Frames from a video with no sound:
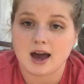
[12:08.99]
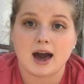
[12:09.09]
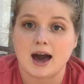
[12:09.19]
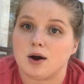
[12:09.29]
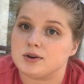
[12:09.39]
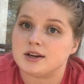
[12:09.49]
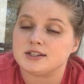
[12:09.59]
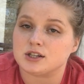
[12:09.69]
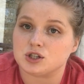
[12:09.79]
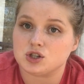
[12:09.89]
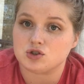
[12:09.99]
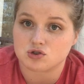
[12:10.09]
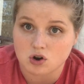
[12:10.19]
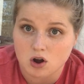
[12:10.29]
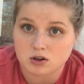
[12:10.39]
How does a
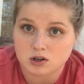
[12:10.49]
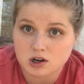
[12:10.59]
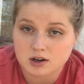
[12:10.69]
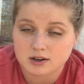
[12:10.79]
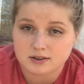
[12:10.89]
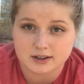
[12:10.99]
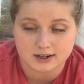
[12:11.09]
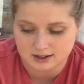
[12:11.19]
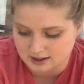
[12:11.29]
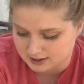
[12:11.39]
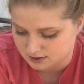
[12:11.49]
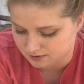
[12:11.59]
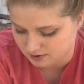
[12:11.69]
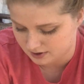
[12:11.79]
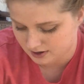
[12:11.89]
straw look in a glass of
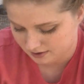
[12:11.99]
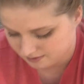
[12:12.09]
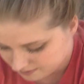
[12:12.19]
water?